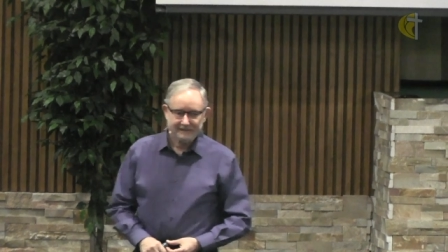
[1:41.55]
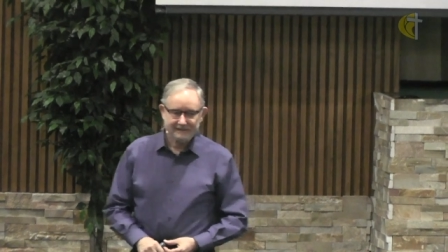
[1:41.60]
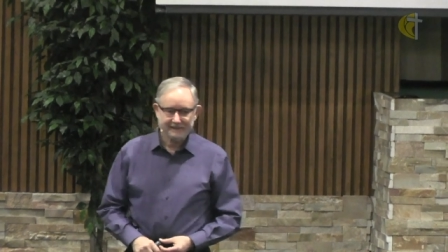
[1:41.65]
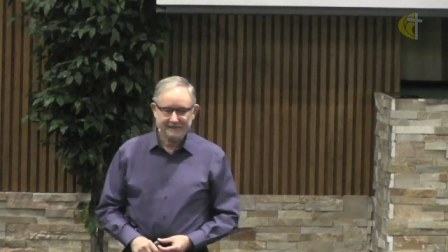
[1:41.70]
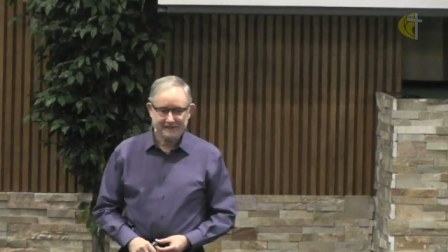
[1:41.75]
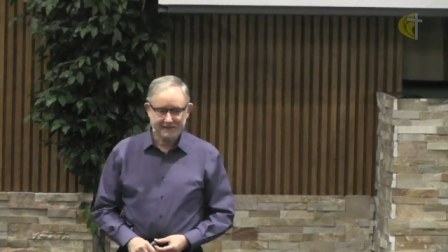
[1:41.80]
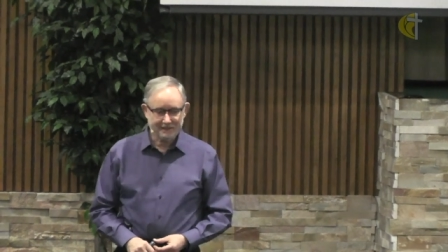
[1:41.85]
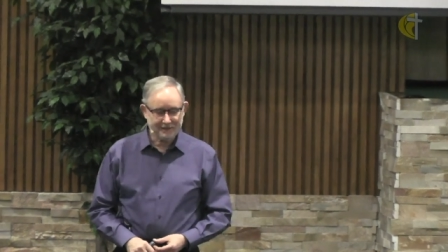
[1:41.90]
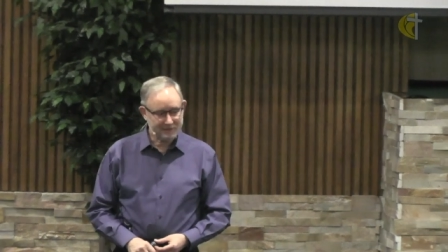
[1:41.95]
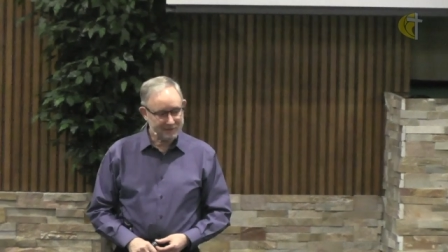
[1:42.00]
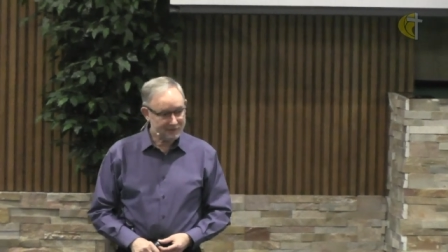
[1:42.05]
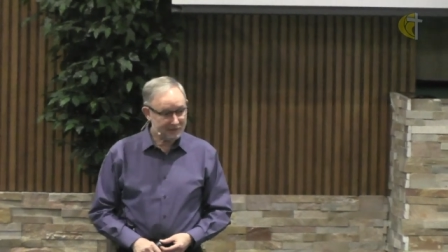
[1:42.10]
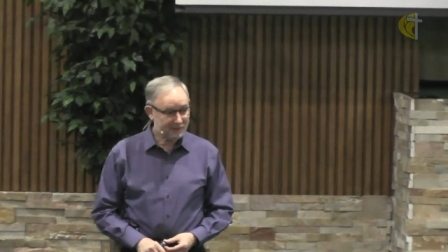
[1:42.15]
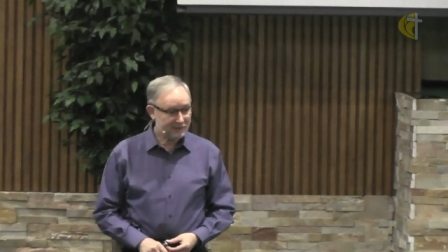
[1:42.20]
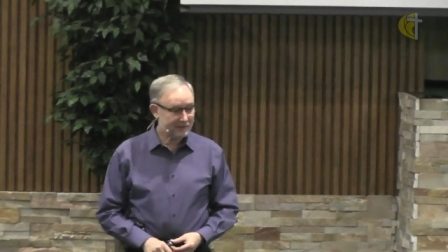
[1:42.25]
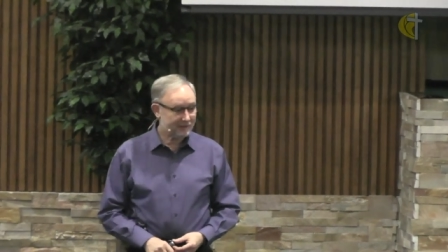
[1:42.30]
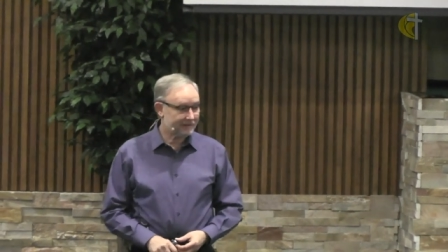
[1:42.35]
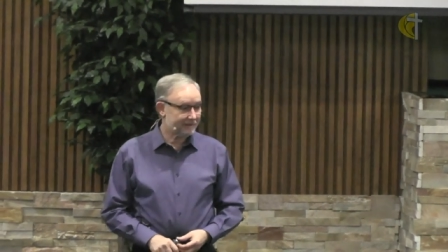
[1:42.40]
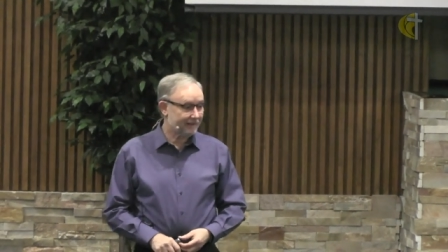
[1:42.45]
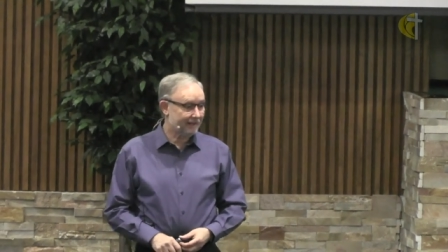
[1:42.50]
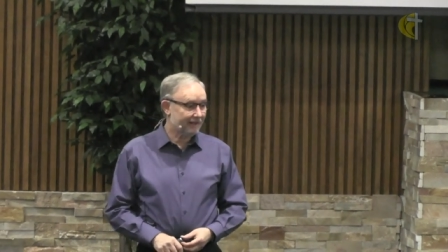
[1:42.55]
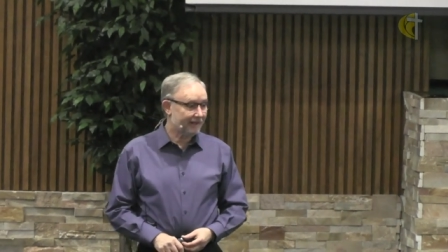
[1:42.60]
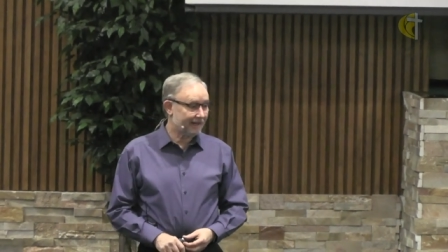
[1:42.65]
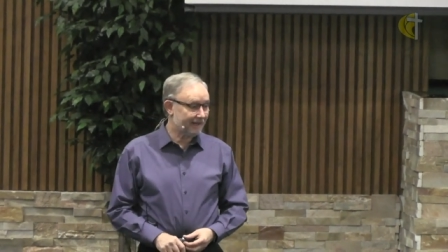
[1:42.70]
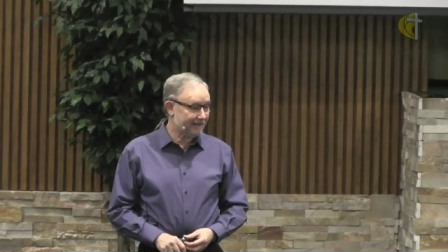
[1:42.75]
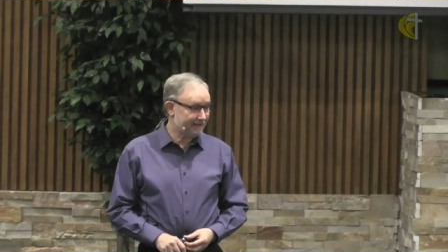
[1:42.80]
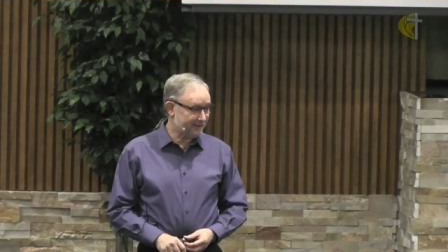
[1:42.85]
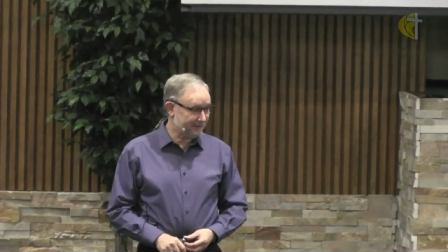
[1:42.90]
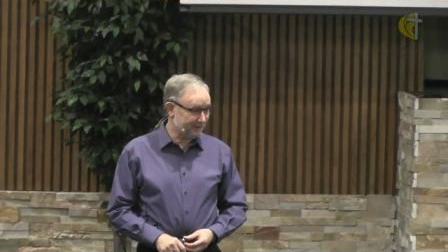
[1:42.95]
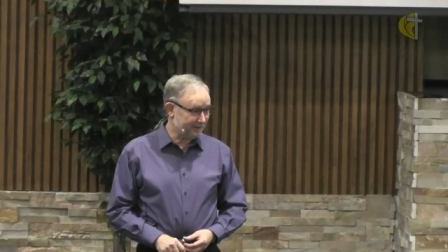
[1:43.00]
it's either turn on the
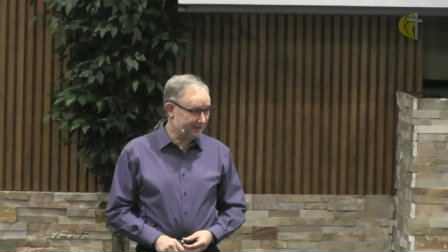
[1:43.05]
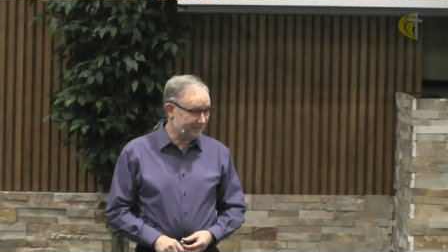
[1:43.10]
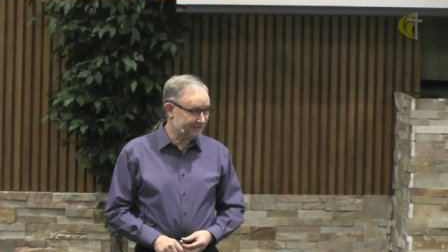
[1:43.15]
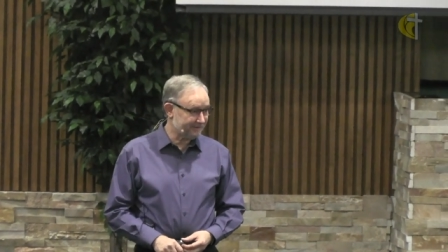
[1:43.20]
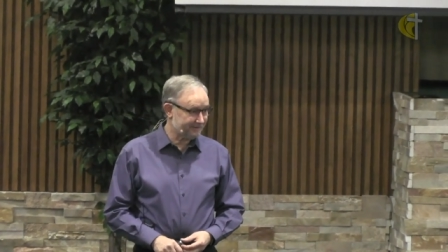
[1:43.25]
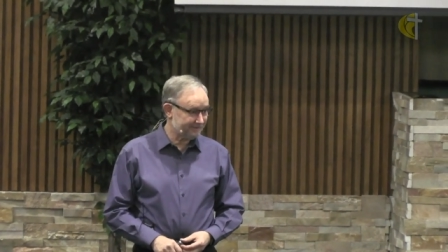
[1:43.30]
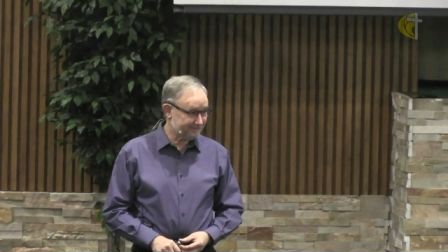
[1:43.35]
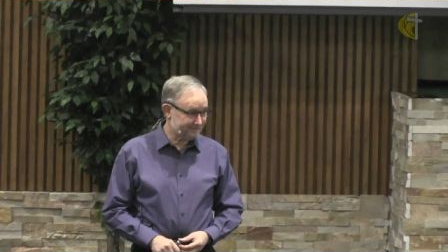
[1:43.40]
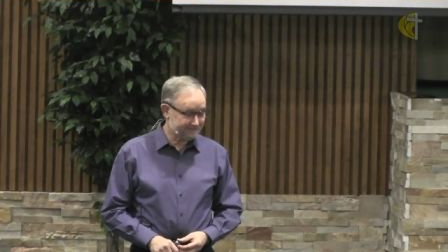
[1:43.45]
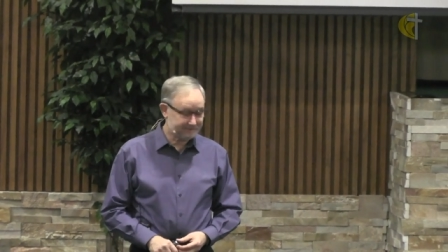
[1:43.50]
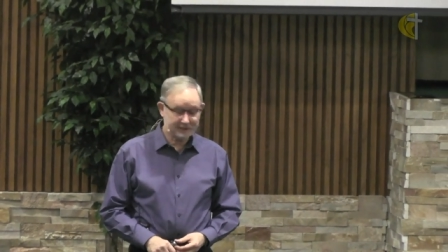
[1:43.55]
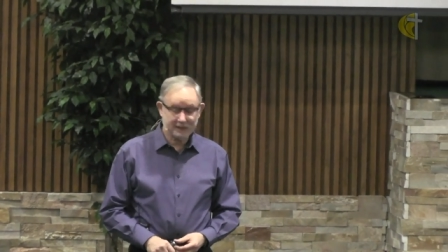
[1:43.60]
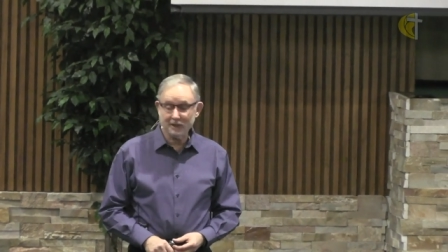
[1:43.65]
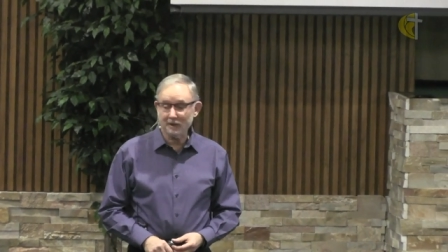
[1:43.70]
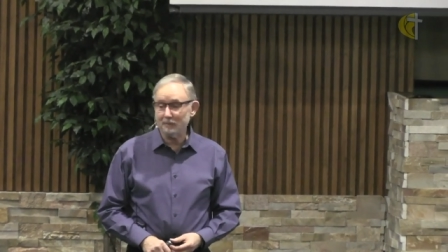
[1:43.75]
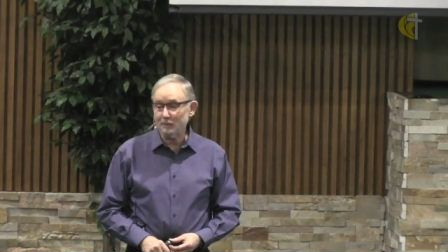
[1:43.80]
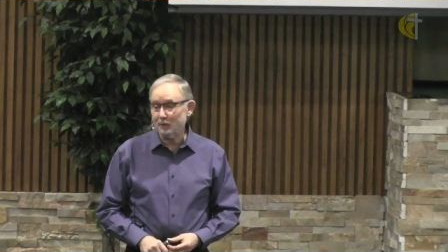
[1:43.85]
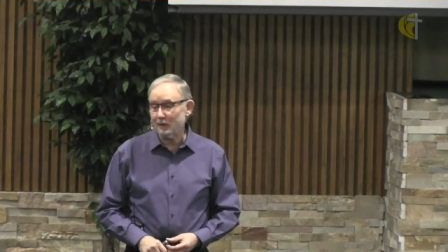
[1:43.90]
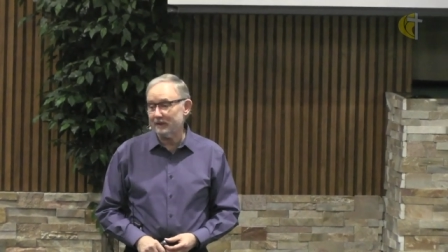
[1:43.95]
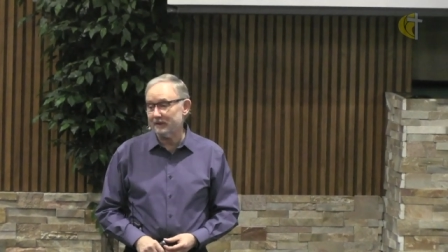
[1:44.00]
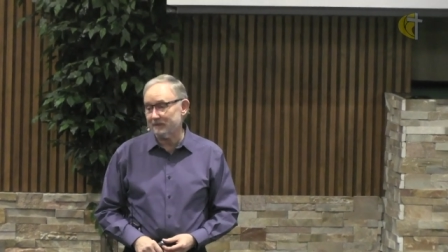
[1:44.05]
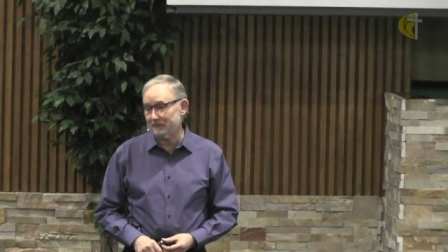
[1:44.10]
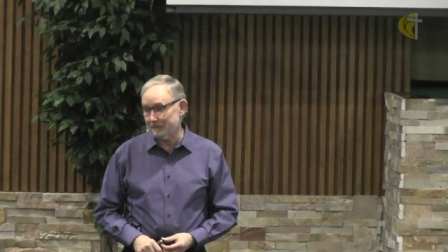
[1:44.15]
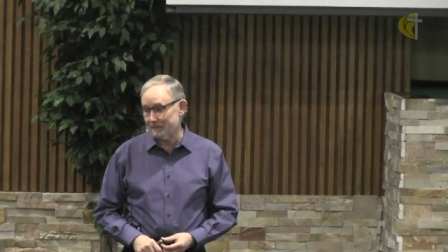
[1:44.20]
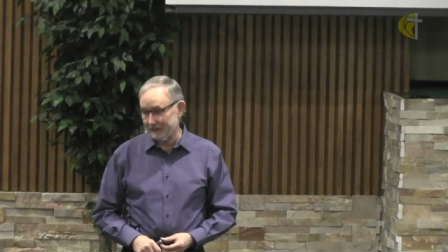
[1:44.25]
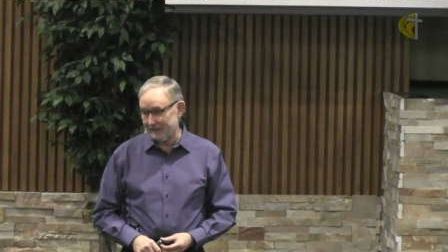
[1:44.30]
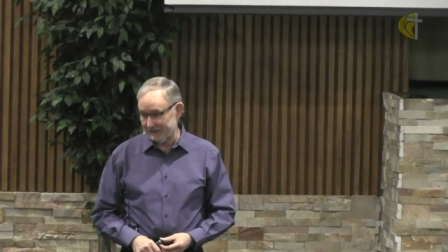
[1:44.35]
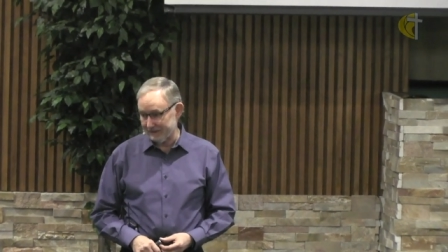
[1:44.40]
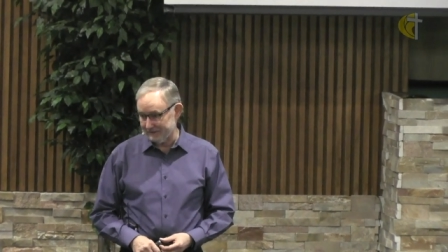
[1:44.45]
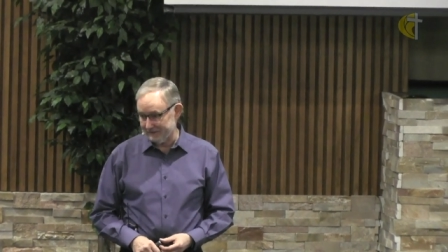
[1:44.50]
light or come with
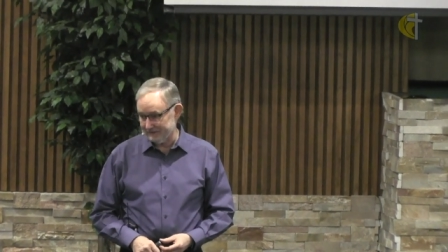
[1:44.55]
me,